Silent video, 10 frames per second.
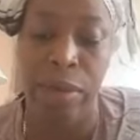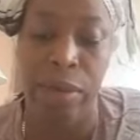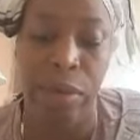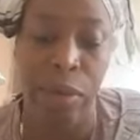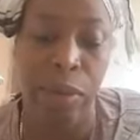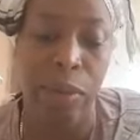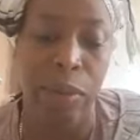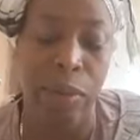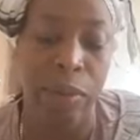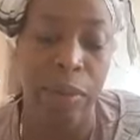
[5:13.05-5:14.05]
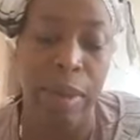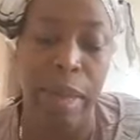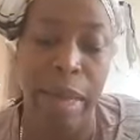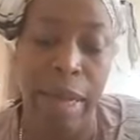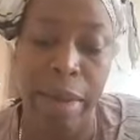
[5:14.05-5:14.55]
So
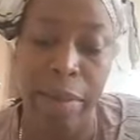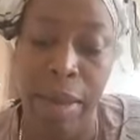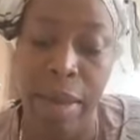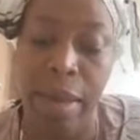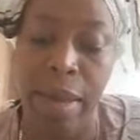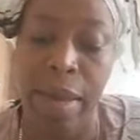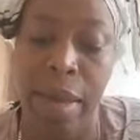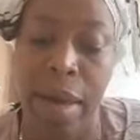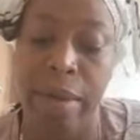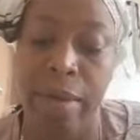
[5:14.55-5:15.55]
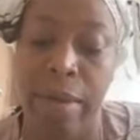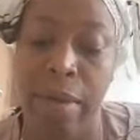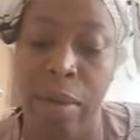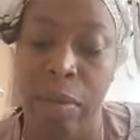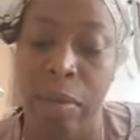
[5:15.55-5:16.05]
the enemy caused
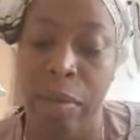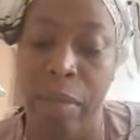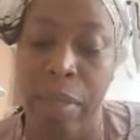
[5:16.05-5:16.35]
some